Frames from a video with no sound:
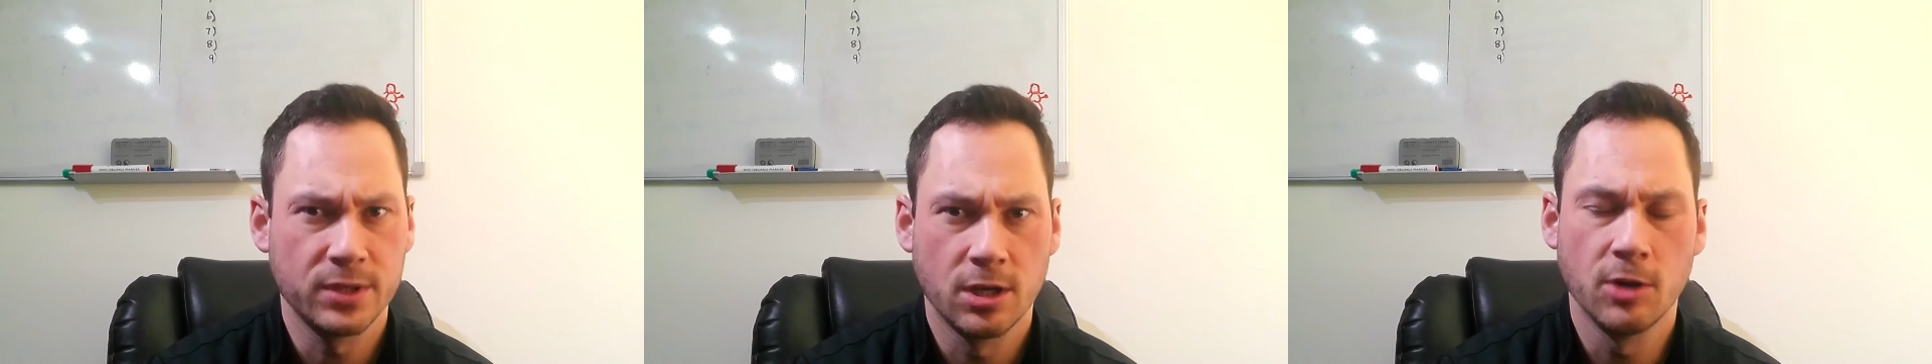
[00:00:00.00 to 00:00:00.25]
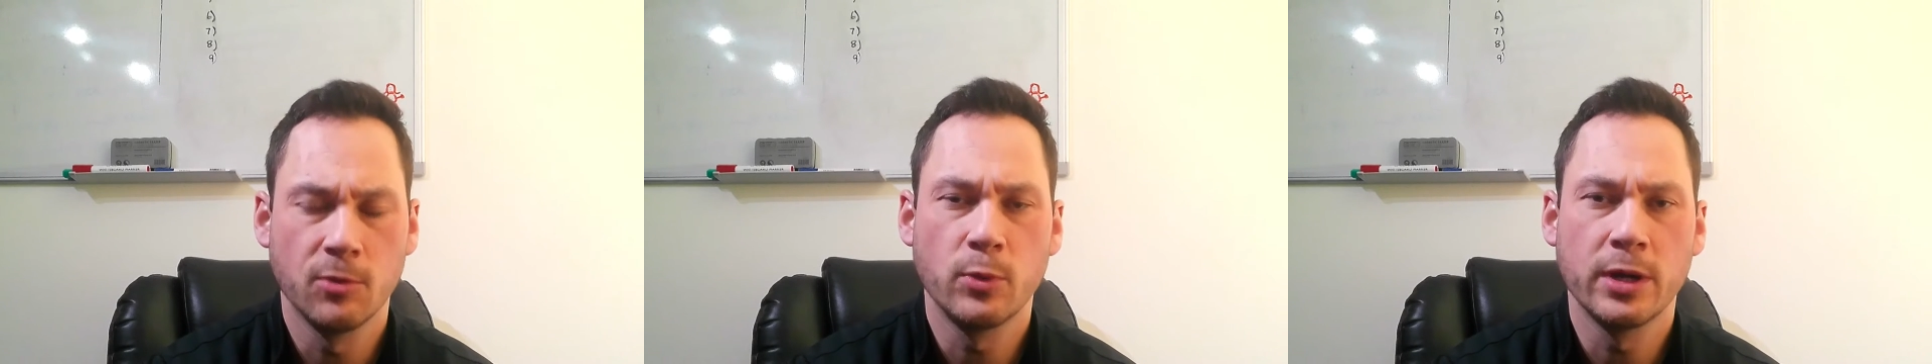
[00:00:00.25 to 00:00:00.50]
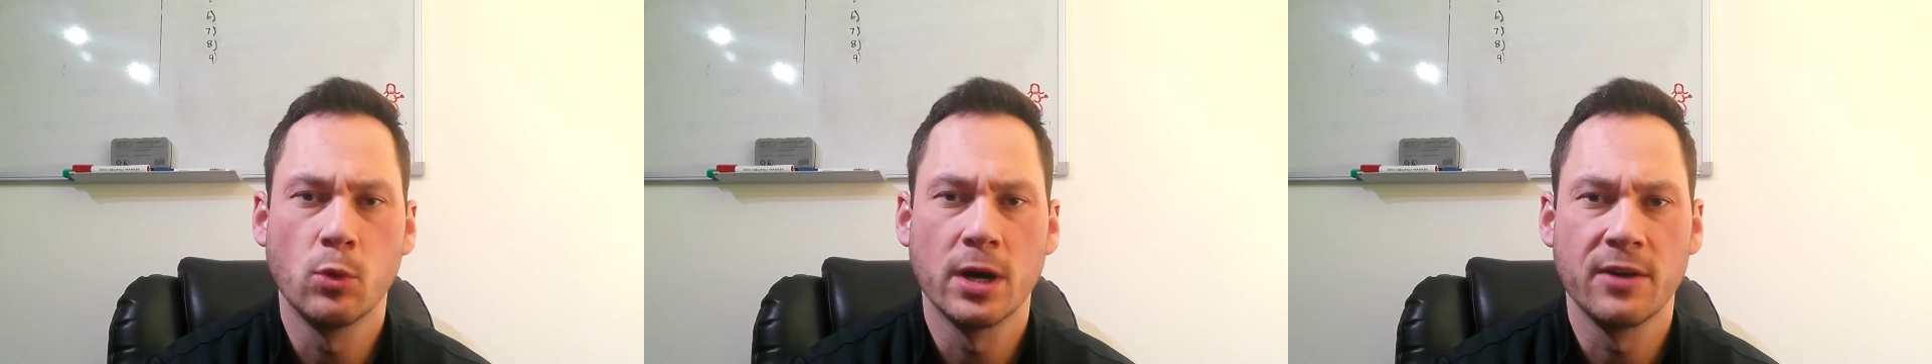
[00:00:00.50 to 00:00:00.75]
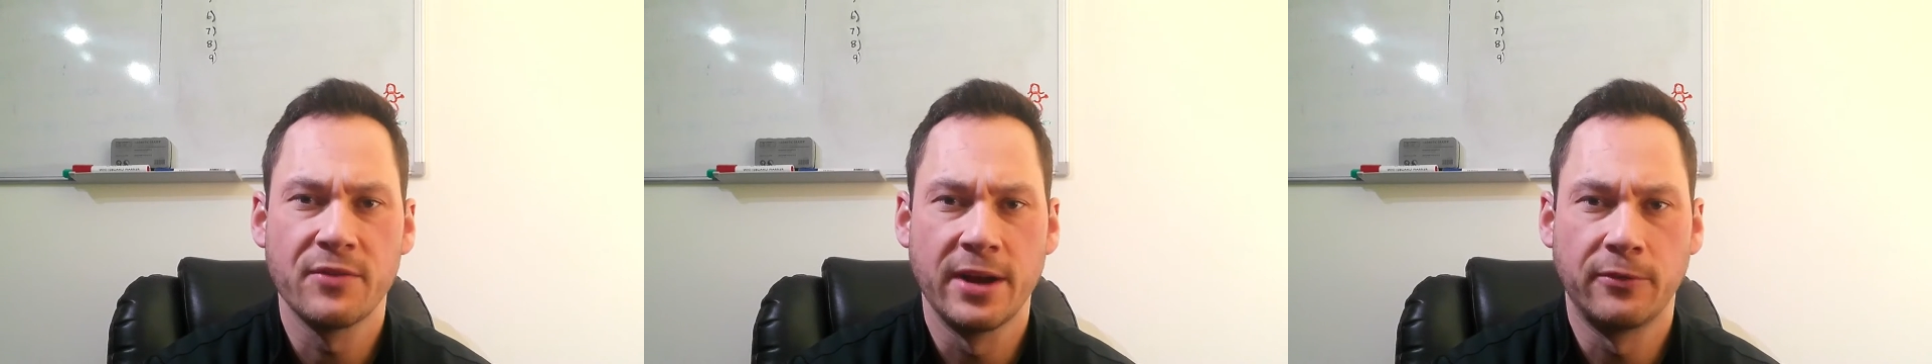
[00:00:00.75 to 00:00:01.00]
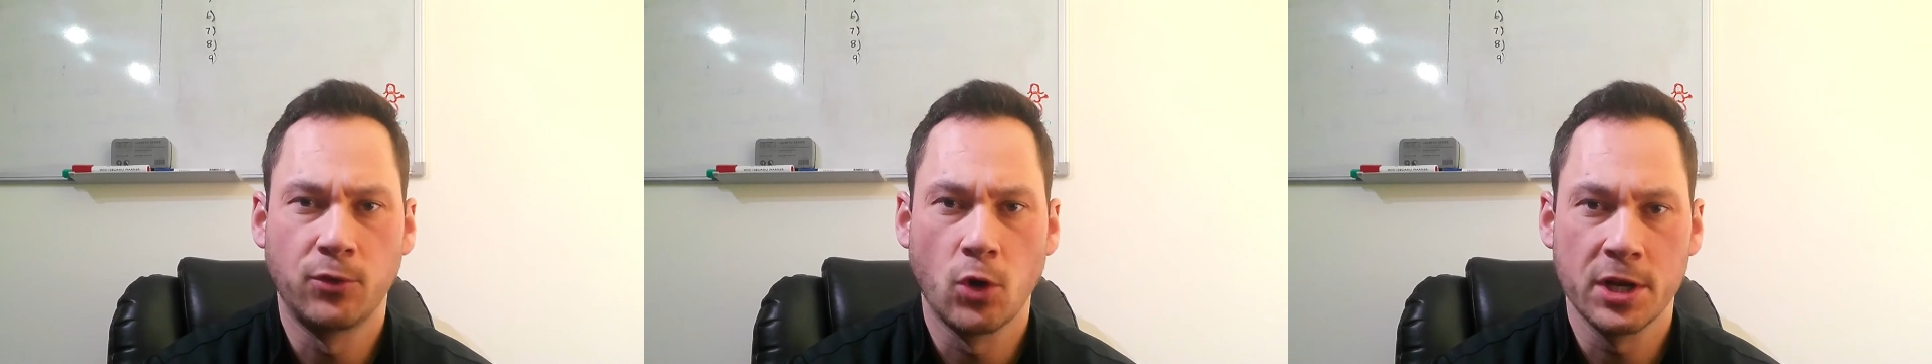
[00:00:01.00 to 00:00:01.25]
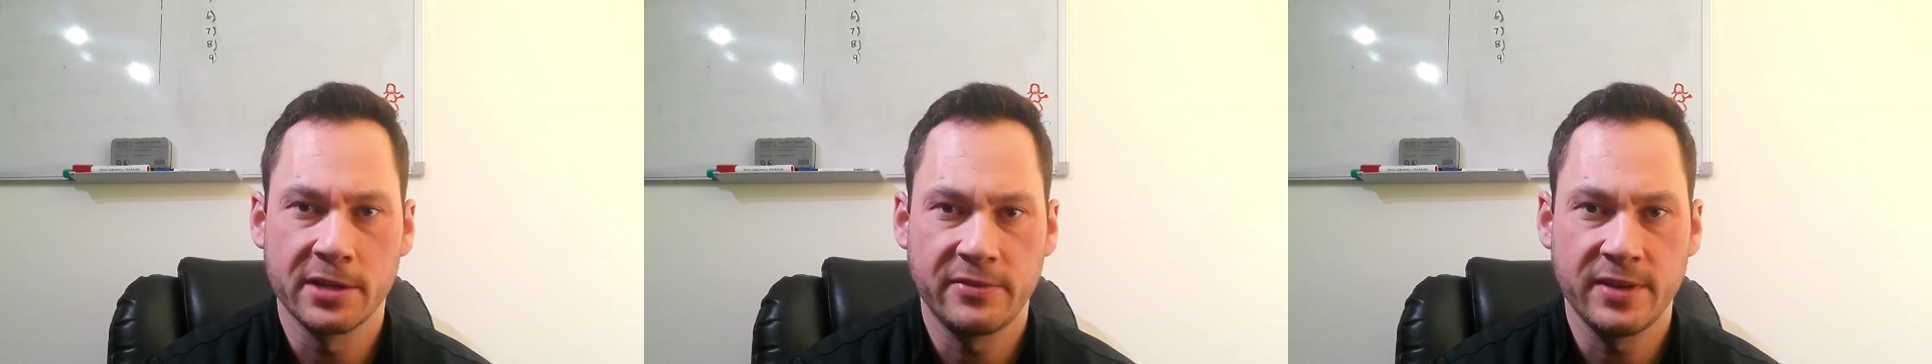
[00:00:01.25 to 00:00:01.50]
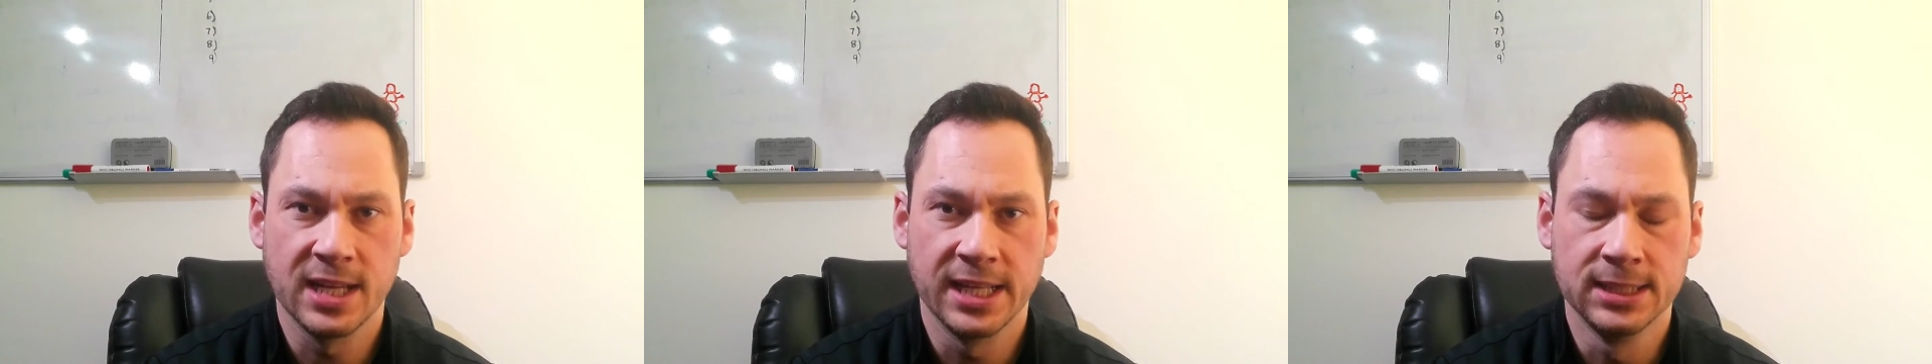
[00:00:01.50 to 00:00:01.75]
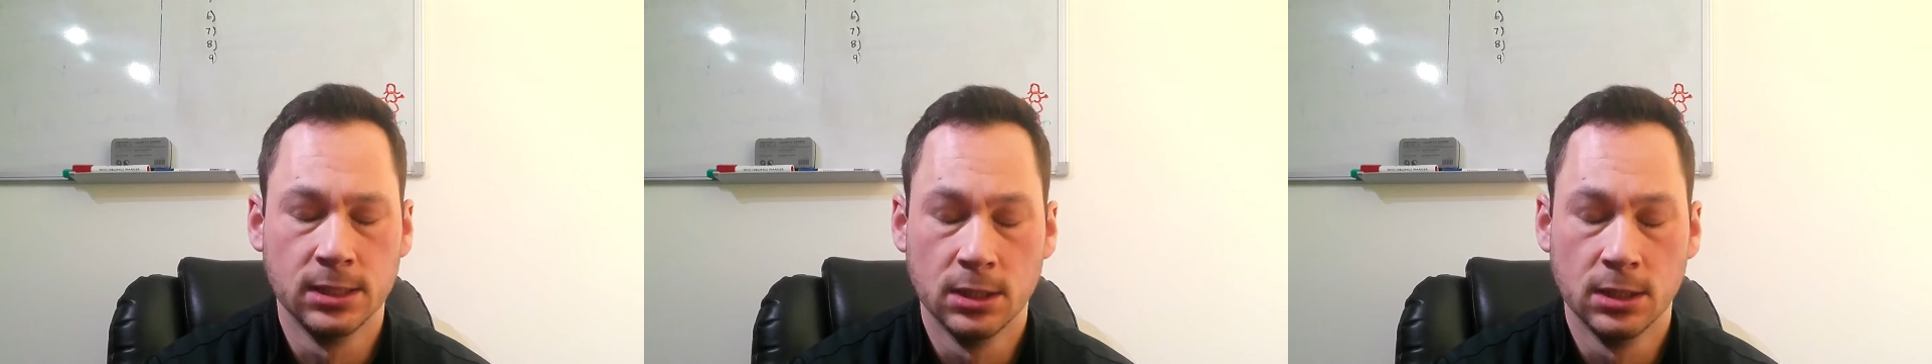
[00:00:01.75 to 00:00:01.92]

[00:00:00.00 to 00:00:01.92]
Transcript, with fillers: hope we all have that Friday feeling,